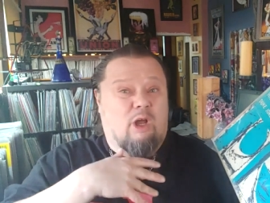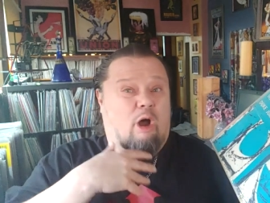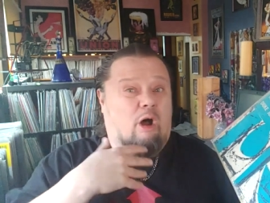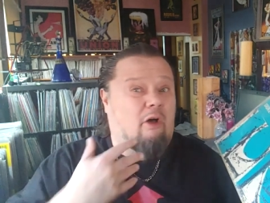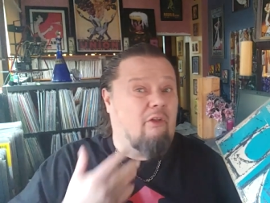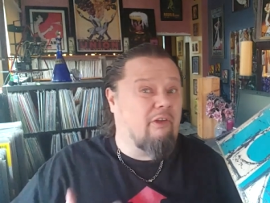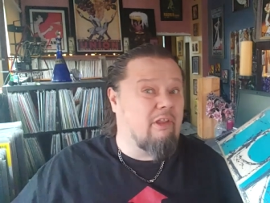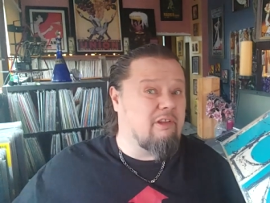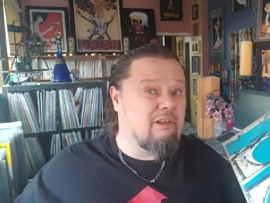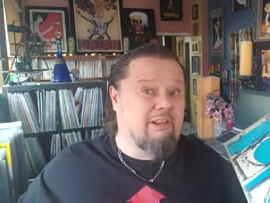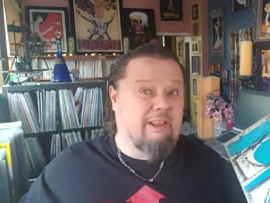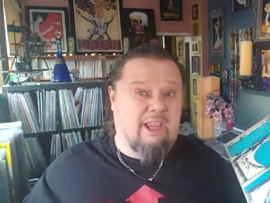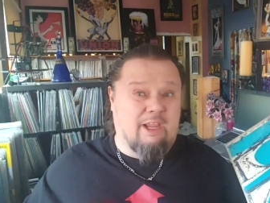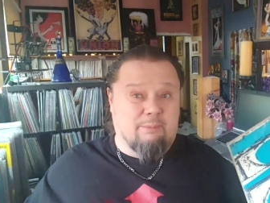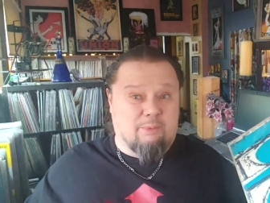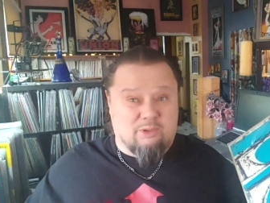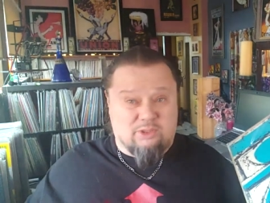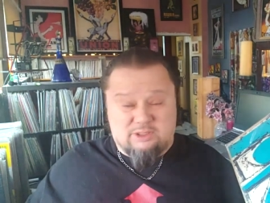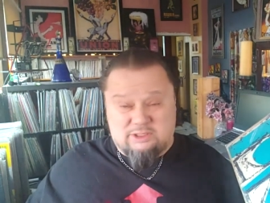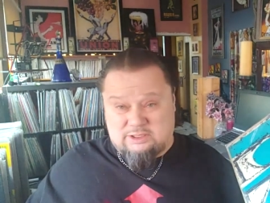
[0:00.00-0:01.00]
all the other
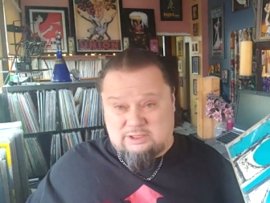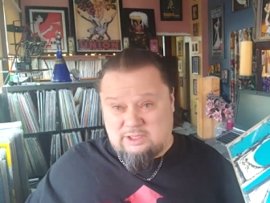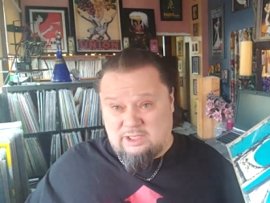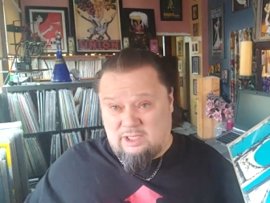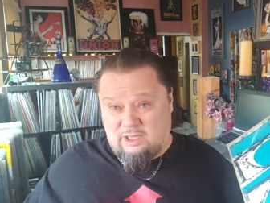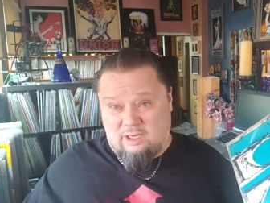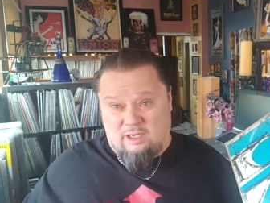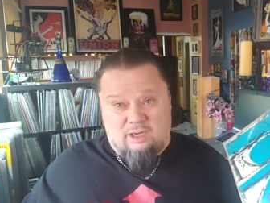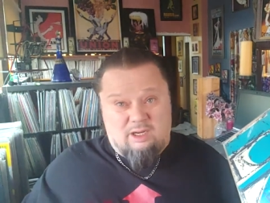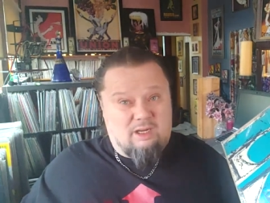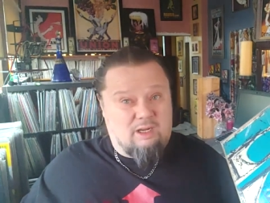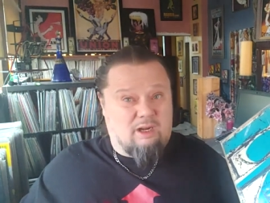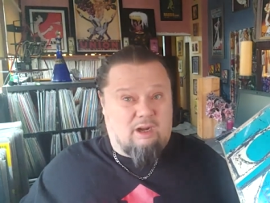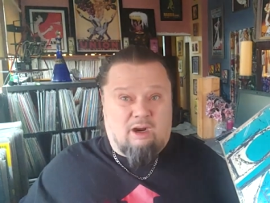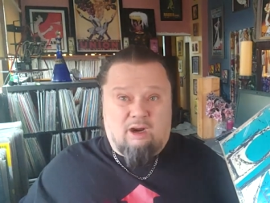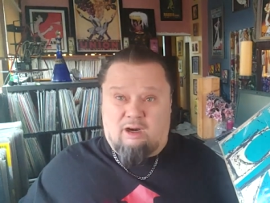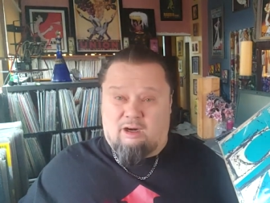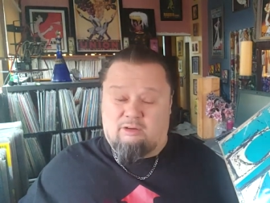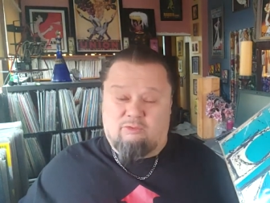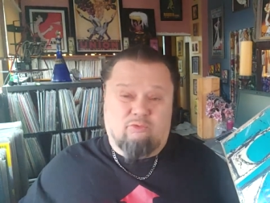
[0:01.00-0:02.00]
labels
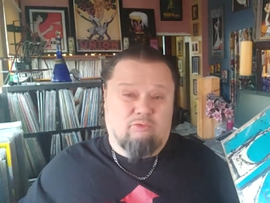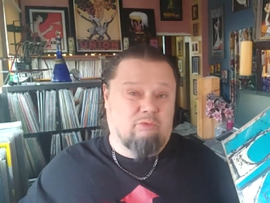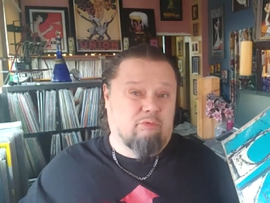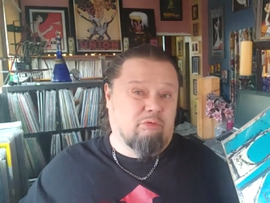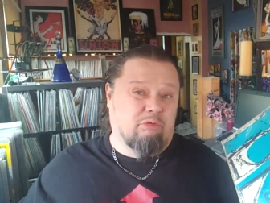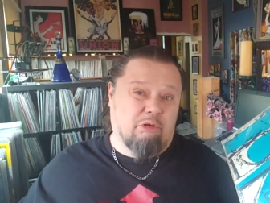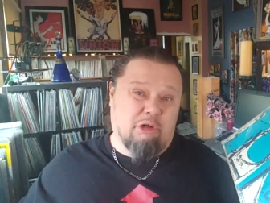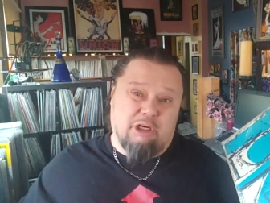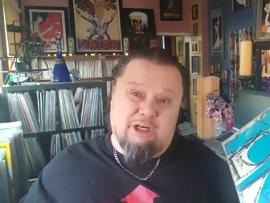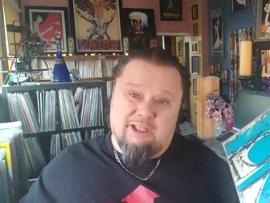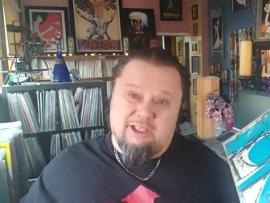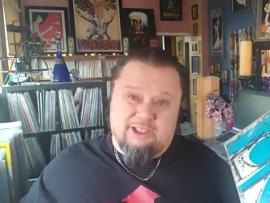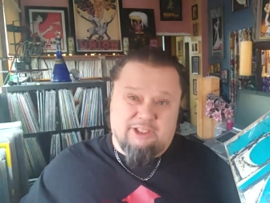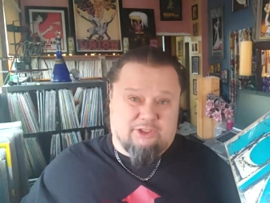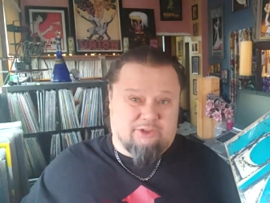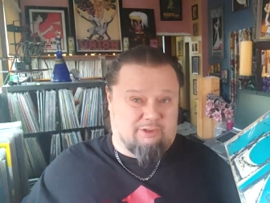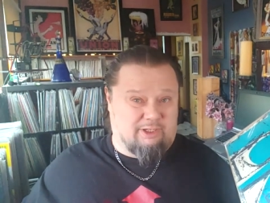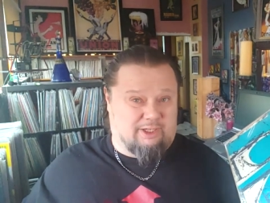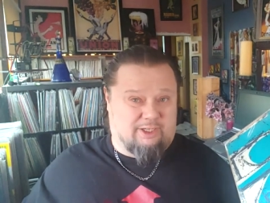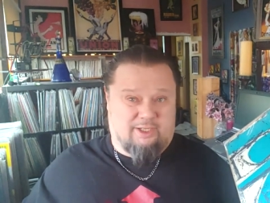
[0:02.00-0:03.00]
are really
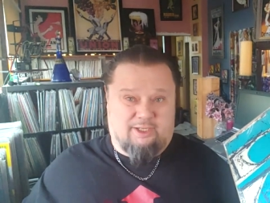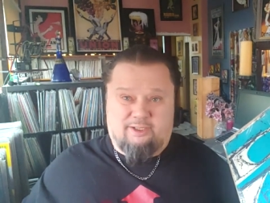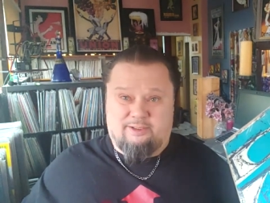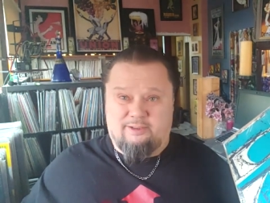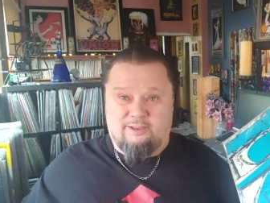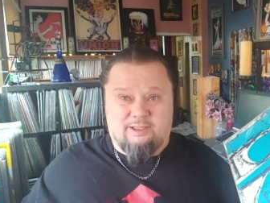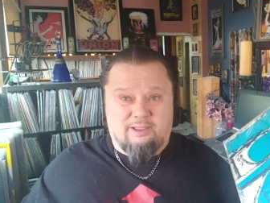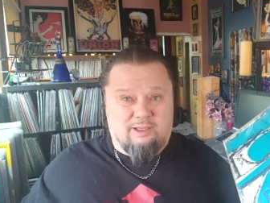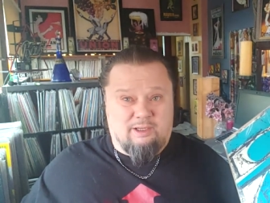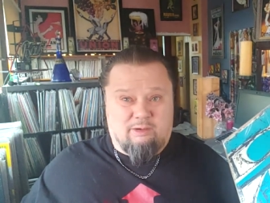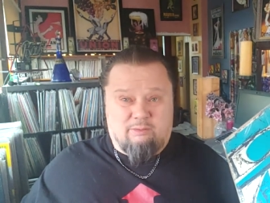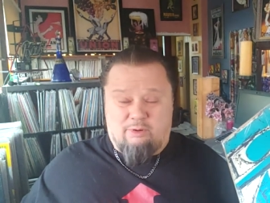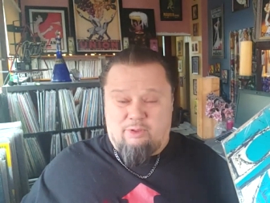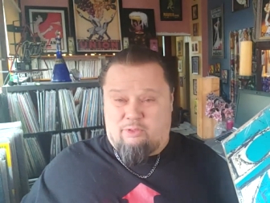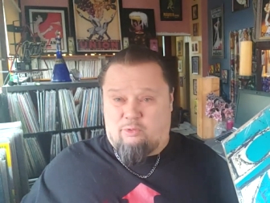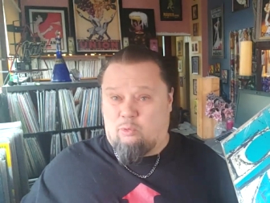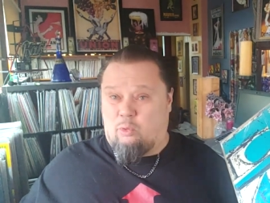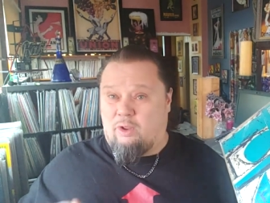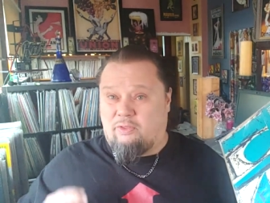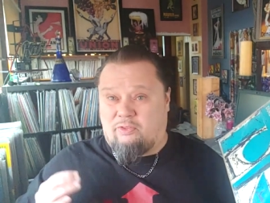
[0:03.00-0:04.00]
tricky
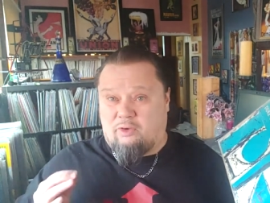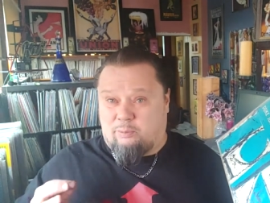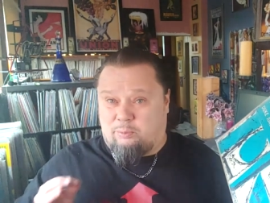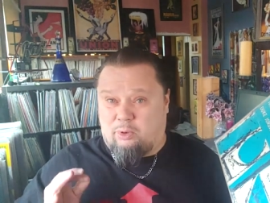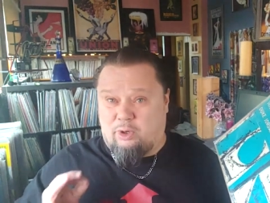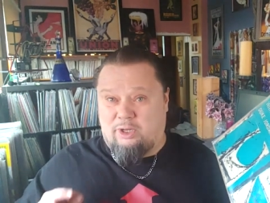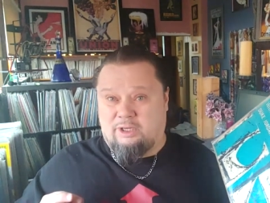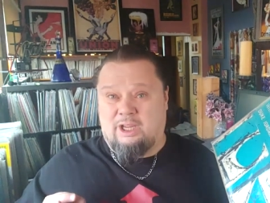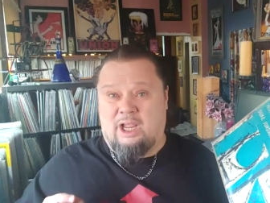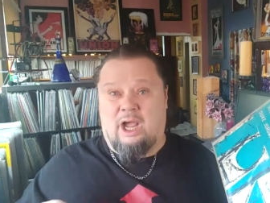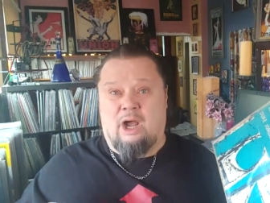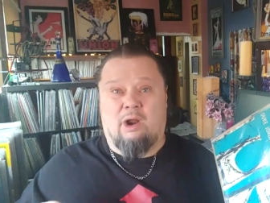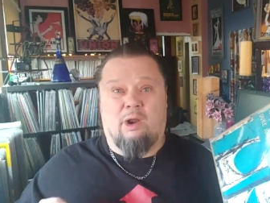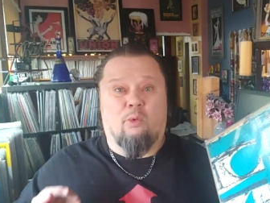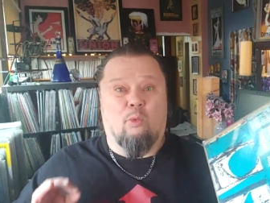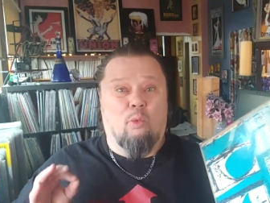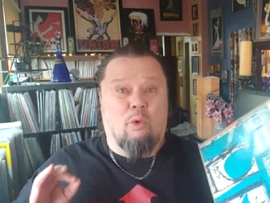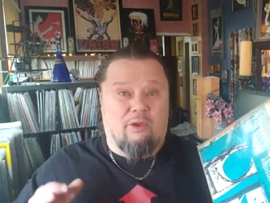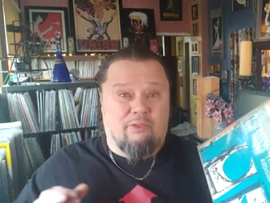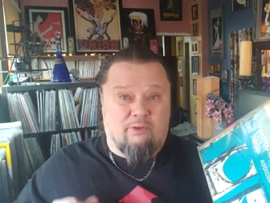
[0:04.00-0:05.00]
with what they're putting out
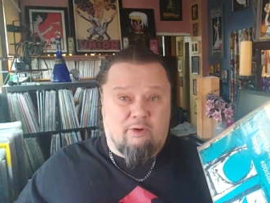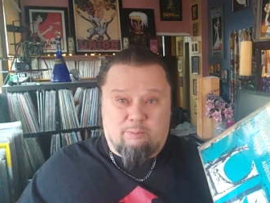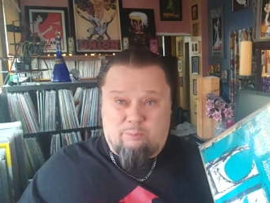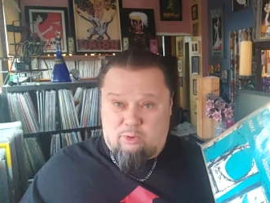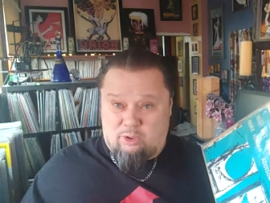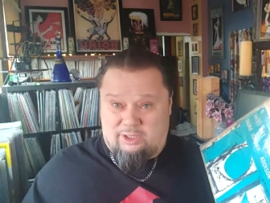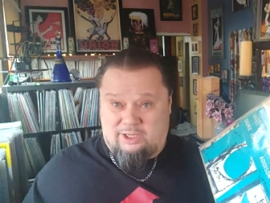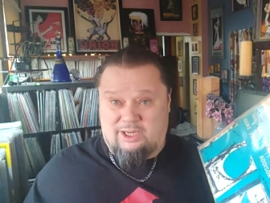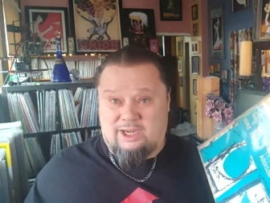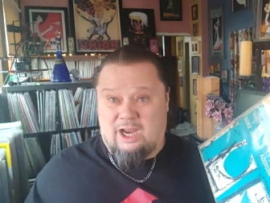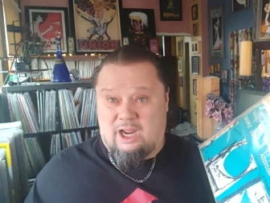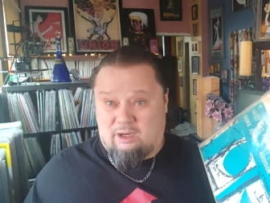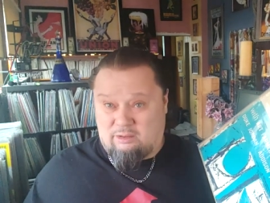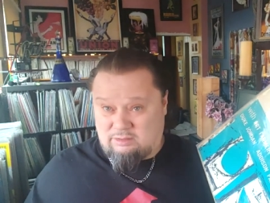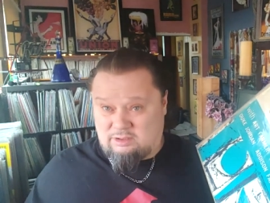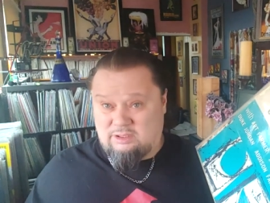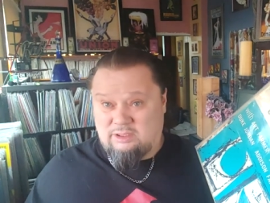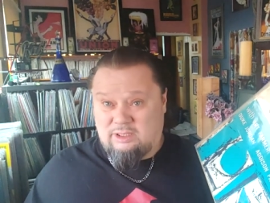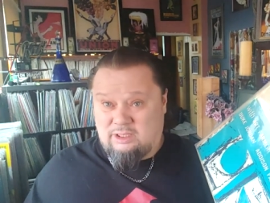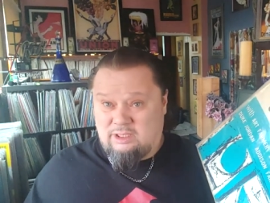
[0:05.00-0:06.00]
and when they're putting it out.